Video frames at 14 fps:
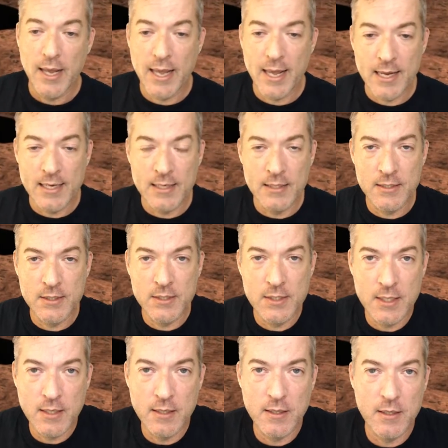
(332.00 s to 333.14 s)

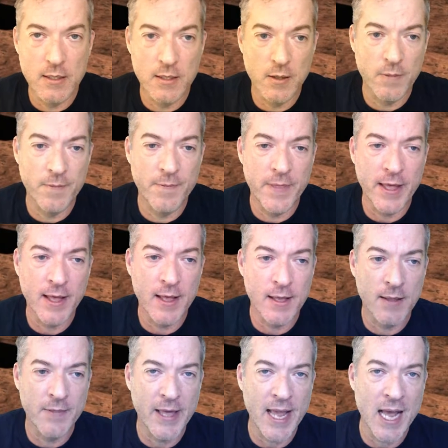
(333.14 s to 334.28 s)
And
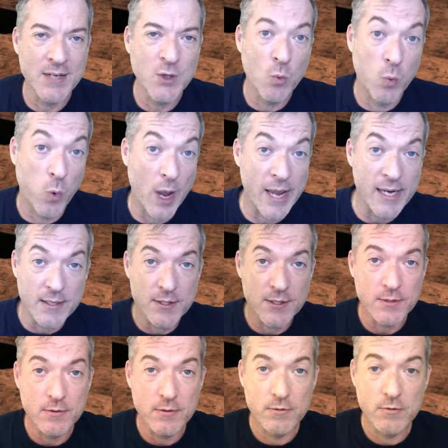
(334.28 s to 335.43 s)
that they had to
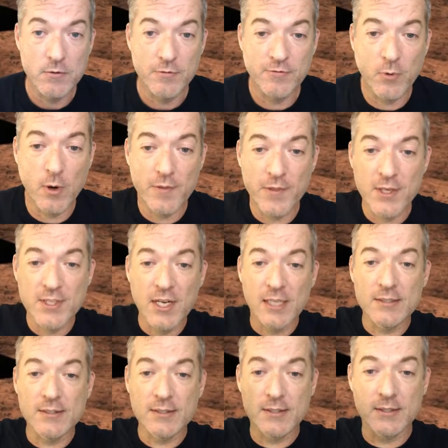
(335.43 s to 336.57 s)
wait for the
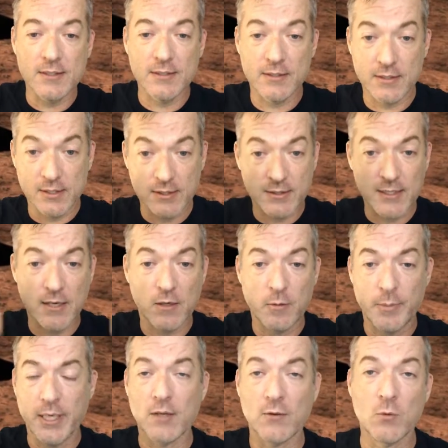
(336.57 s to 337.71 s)
dust to settle,
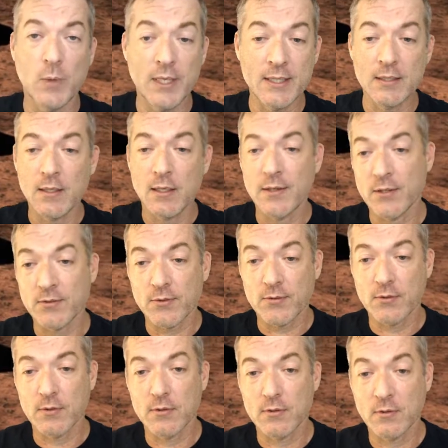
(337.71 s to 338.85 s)
because when
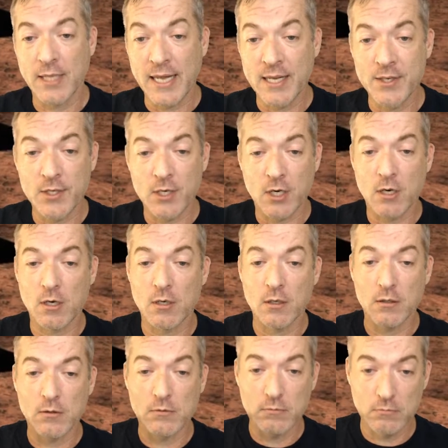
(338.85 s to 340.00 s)
this lander
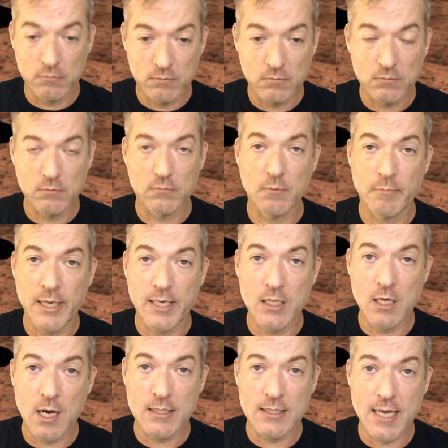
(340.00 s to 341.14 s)
made
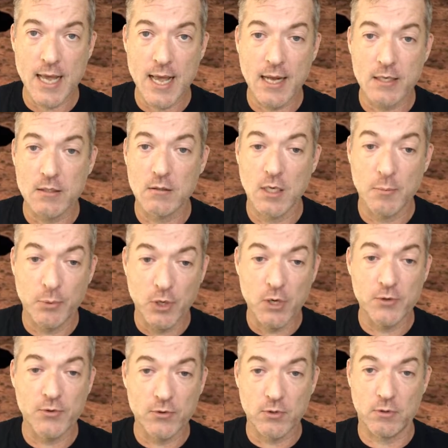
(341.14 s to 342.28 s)
contact,
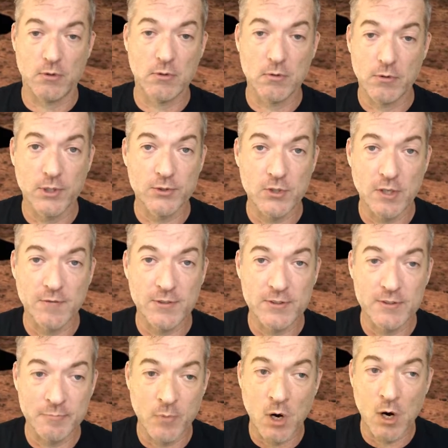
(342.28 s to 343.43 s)
approached the surface
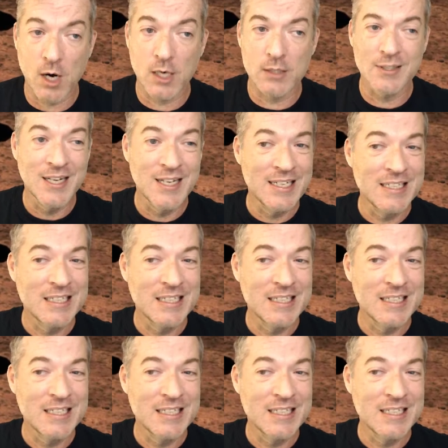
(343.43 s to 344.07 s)
of Mars,